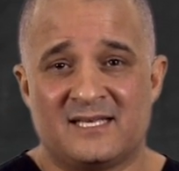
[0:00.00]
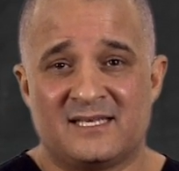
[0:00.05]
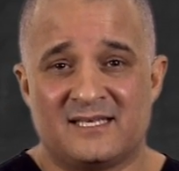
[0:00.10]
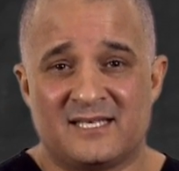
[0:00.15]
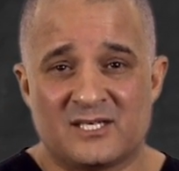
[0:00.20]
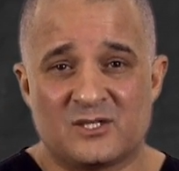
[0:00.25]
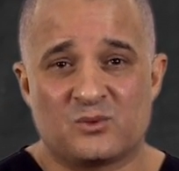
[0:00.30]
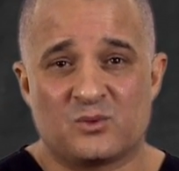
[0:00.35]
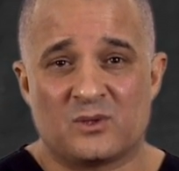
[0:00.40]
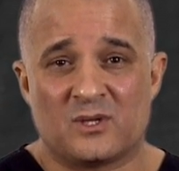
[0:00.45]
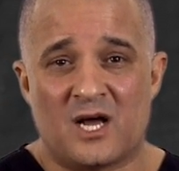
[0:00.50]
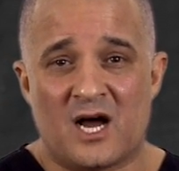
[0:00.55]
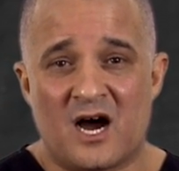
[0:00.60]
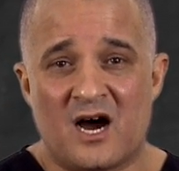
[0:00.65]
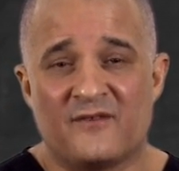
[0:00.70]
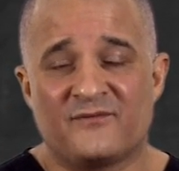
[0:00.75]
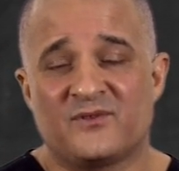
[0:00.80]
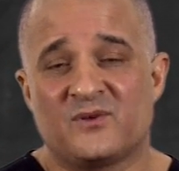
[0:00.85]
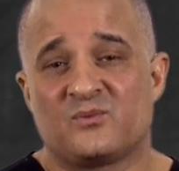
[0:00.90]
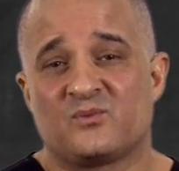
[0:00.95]
This will
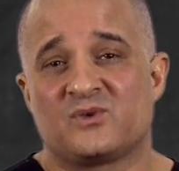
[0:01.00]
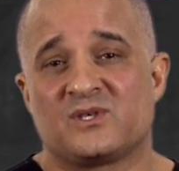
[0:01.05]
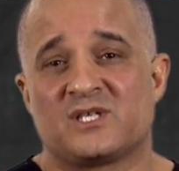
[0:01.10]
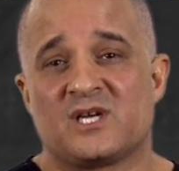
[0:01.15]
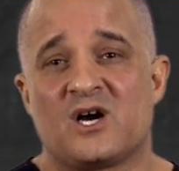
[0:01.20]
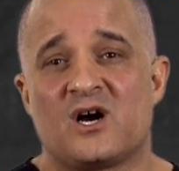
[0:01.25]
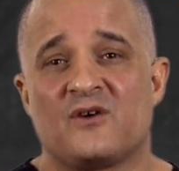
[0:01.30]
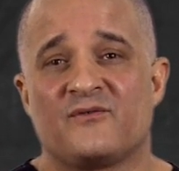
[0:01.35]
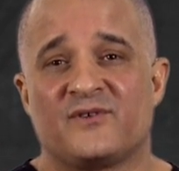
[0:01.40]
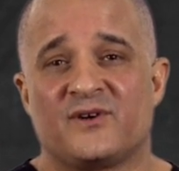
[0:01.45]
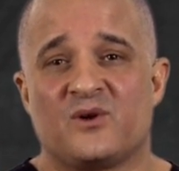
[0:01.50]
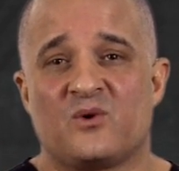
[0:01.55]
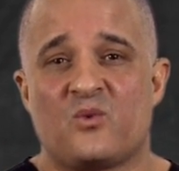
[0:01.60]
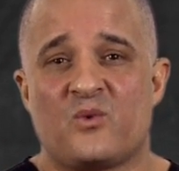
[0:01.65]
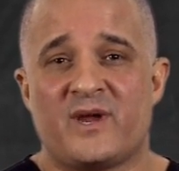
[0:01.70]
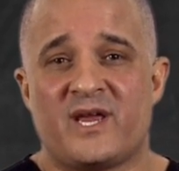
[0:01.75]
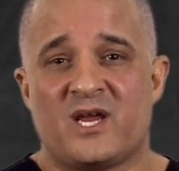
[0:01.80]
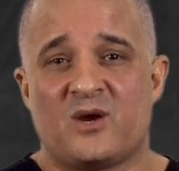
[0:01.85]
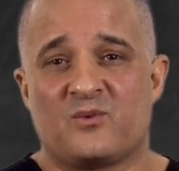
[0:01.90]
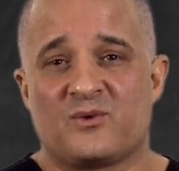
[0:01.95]
often resolve in a
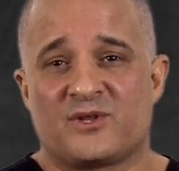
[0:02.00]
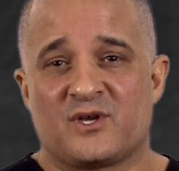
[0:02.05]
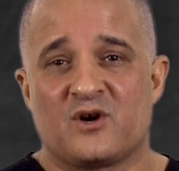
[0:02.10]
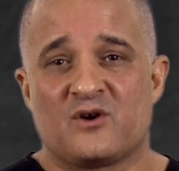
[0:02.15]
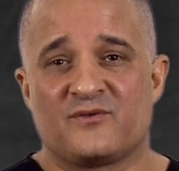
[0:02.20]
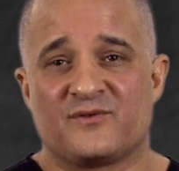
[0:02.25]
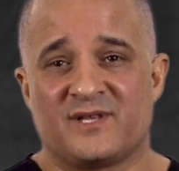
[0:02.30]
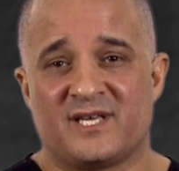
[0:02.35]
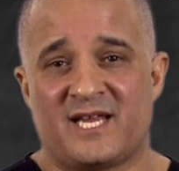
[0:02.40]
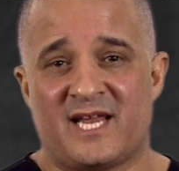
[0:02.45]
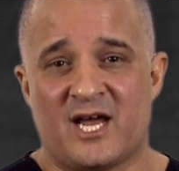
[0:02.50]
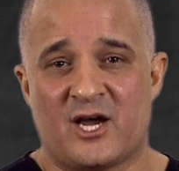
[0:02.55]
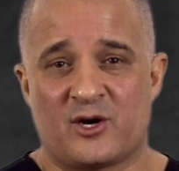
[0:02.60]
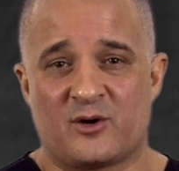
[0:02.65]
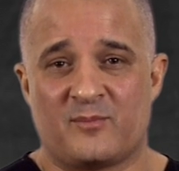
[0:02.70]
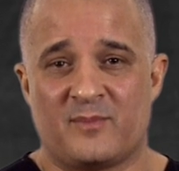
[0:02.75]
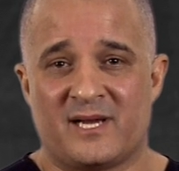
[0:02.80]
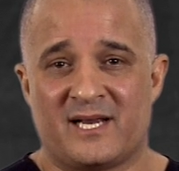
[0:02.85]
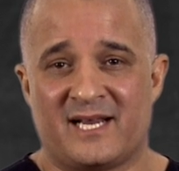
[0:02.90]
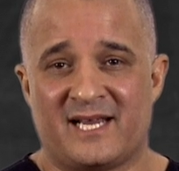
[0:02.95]
week with
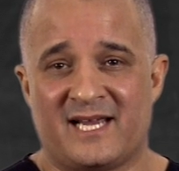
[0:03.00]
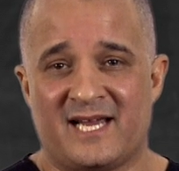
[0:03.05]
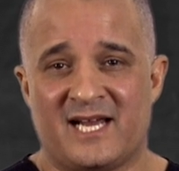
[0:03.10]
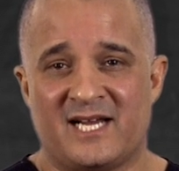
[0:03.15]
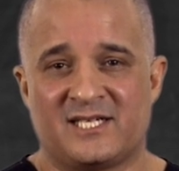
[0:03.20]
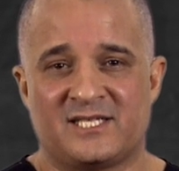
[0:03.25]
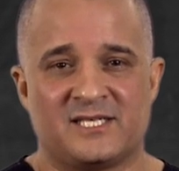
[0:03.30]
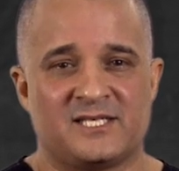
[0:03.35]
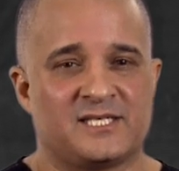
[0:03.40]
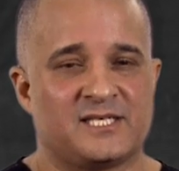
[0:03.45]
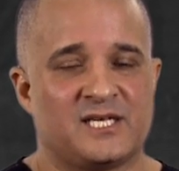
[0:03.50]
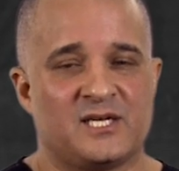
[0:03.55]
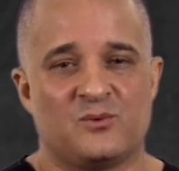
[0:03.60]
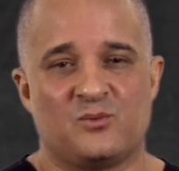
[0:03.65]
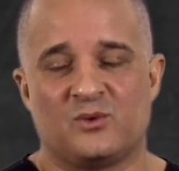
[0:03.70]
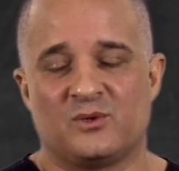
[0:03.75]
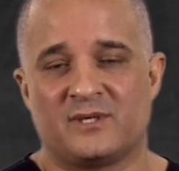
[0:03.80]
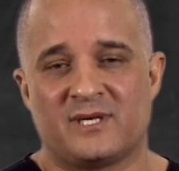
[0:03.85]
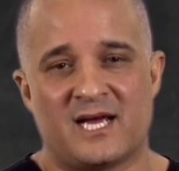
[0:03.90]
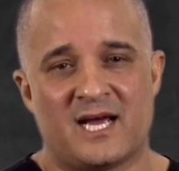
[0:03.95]
over-the-counter medications and
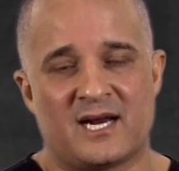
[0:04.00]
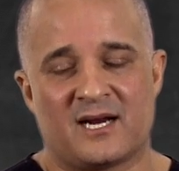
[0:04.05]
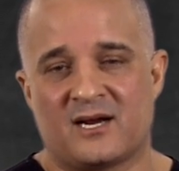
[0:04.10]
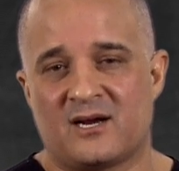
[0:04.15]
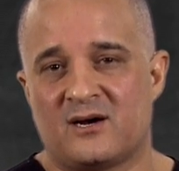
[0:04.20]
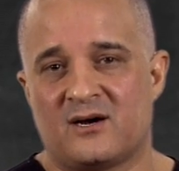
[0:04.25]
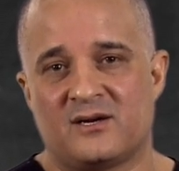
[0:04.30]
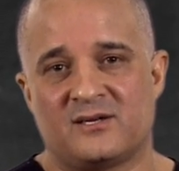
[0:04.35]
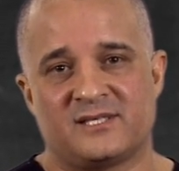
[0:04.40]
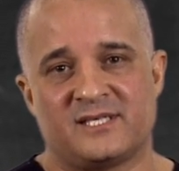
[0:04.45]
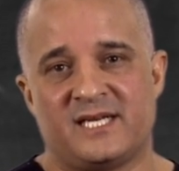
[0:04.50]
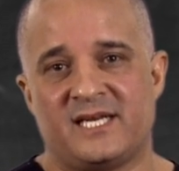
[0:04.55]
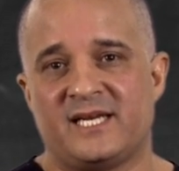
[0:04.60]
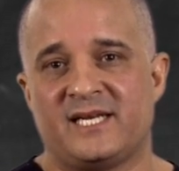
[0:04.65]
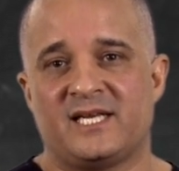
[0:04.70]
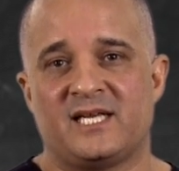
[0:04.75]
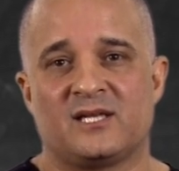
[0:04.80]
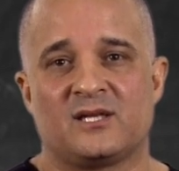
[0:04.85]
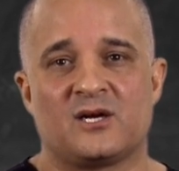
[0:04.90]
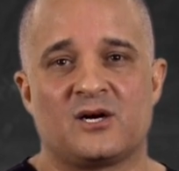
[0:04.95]
will not cause
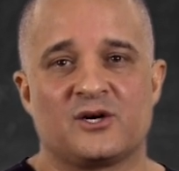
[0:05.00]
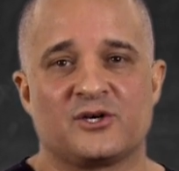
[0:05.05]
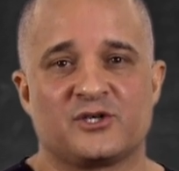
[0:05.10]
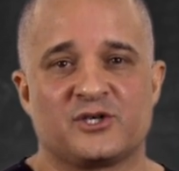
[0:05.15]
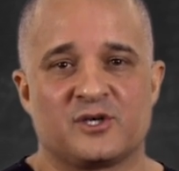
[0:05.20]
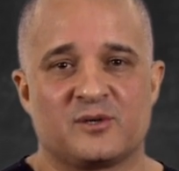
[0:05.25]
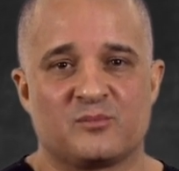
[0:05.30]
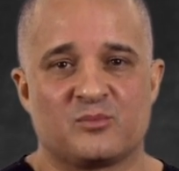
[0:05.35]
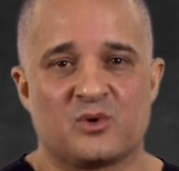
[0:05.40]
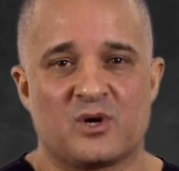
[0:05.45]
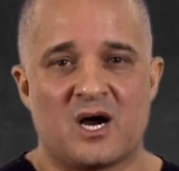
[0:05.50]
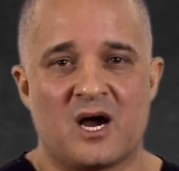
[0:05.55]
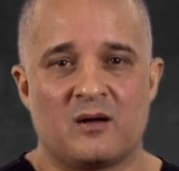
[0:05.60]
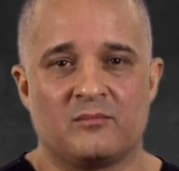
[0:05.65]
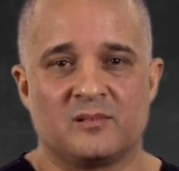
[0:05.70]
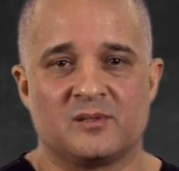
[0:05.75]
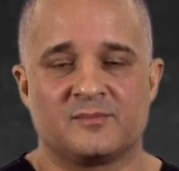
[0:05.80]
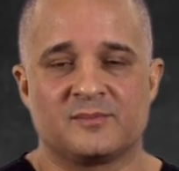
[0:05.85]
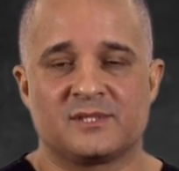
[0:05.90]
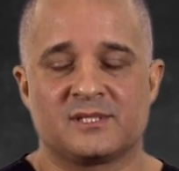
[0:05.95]
any long-term
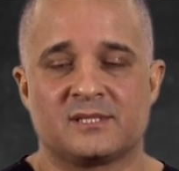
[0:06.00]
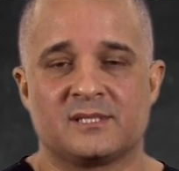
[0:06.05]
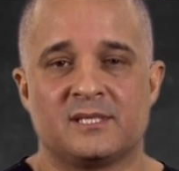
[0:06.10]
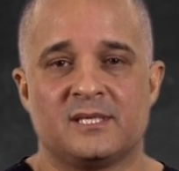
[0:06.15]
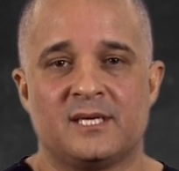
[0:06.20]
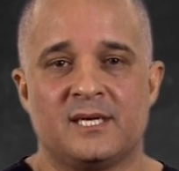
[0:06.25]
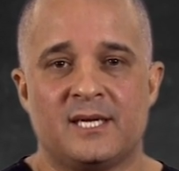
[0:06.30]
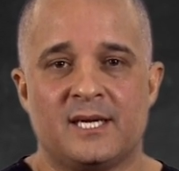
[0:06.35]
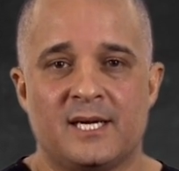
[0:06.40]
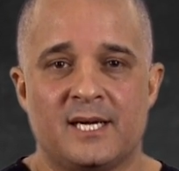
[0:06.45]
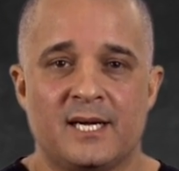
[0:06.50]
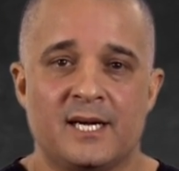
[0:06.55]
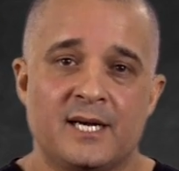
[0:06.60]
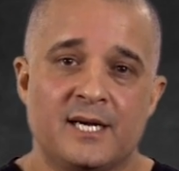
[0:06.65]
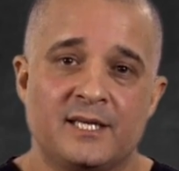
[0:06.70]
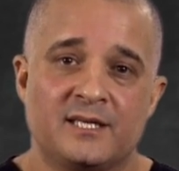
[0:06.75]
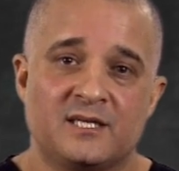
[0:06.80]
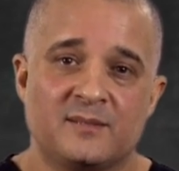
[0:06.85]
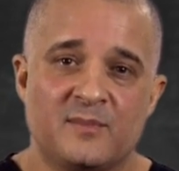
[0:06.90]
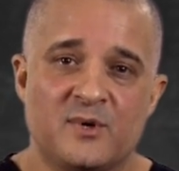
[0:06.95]
problems.
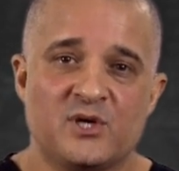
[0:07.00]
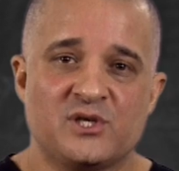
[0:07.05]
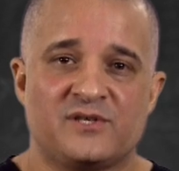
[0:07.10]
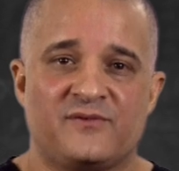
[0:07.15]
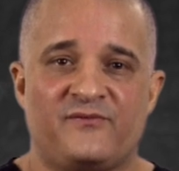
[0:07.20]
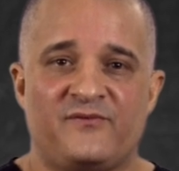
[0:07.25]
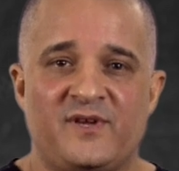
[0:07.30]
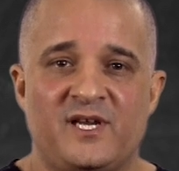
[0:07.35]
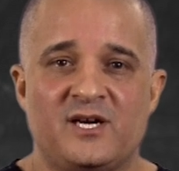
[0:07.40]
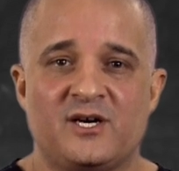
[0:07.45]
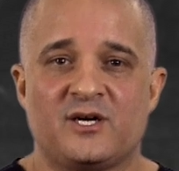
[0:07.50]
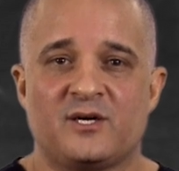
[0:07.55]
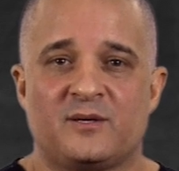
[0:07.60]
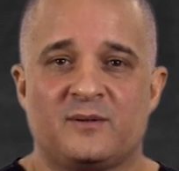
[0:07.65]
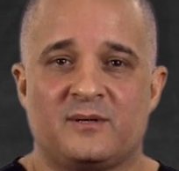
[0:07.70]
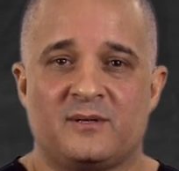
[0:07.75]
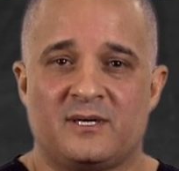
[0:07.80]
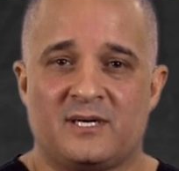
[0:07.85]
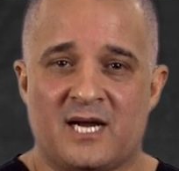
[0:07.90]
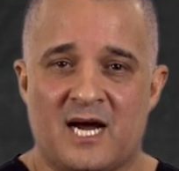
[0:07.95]
The most feared
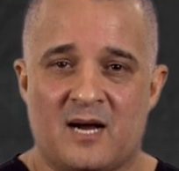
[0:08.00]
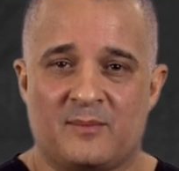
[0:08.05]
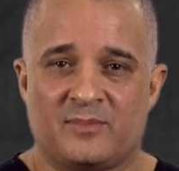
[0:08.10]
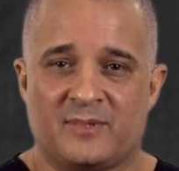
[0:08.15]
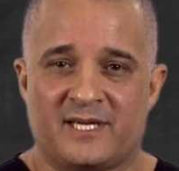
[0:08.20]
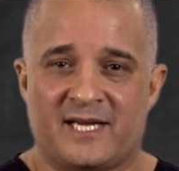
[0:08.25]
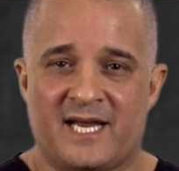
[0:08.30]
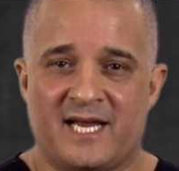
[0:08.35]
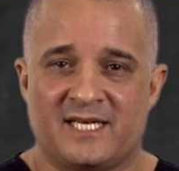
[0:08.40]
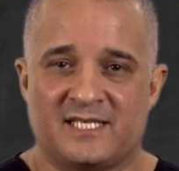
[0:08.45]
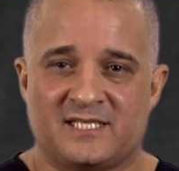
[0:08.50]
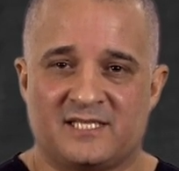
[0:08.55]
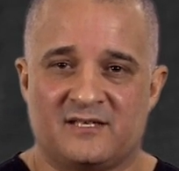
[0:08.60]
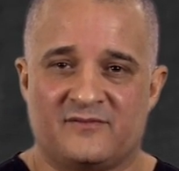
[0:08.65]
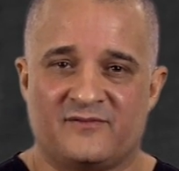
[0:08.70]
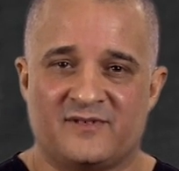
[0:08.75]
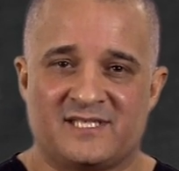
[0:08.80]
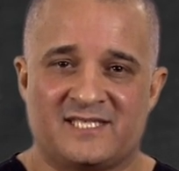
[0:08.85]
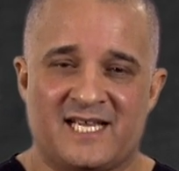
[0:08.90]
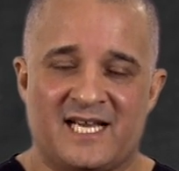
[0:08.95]
complication
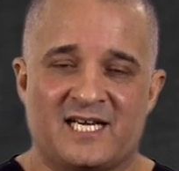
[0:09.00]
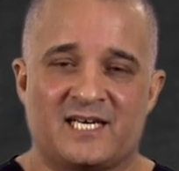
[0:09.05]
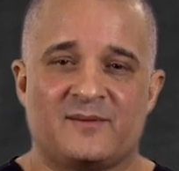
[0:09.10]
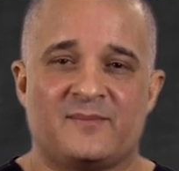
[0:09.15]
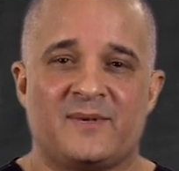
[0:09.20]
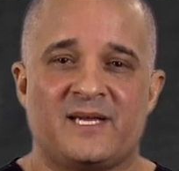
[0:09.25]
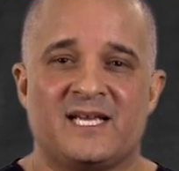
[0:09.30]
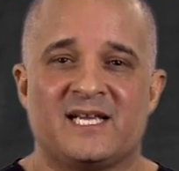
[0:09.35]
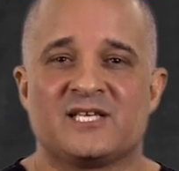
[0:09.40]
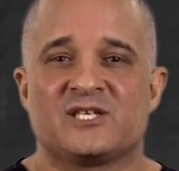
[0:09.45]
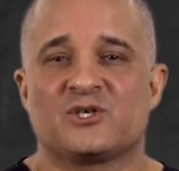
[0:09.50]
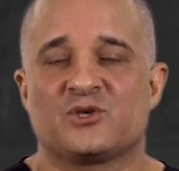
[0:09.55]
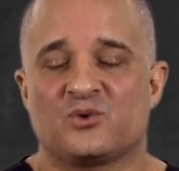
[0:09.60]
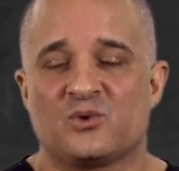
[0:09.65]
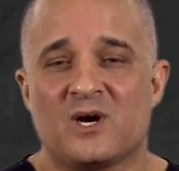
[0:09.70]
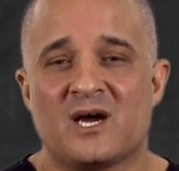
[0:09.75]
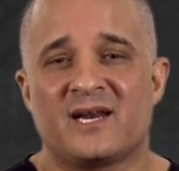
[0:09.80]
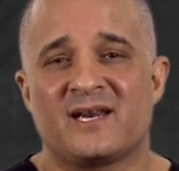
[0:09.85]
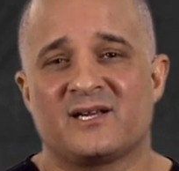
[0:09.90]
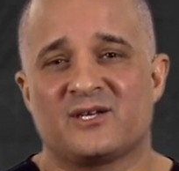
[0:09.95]
of vasectomy is
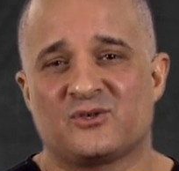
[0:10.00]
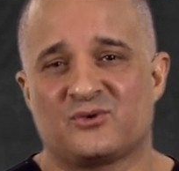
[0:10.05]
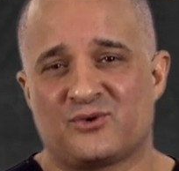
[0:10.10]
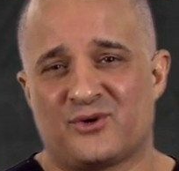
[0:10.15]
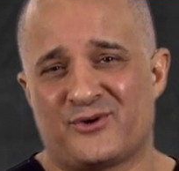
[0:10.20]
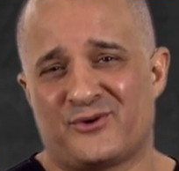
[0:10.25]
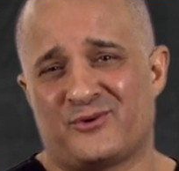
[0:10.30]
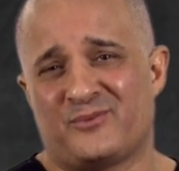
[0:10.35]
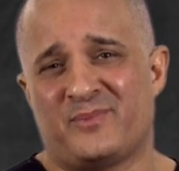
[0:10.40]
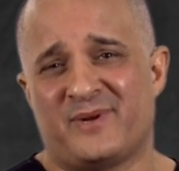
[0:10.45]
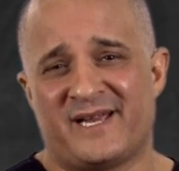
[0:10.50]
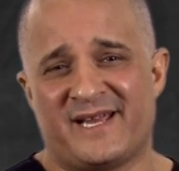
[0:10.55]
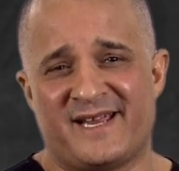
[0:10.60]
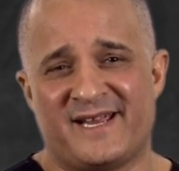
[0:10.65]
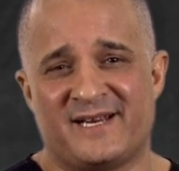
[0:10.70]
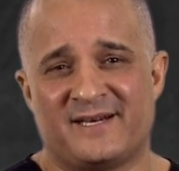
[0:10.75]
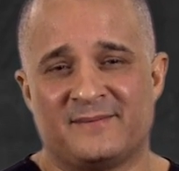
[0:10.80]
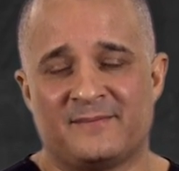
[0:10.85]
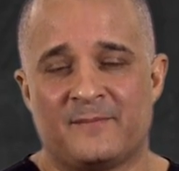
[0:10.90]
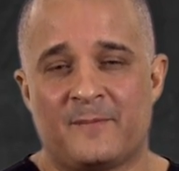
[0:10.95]
chronic scrotal
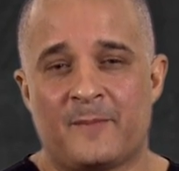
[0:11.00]
pain.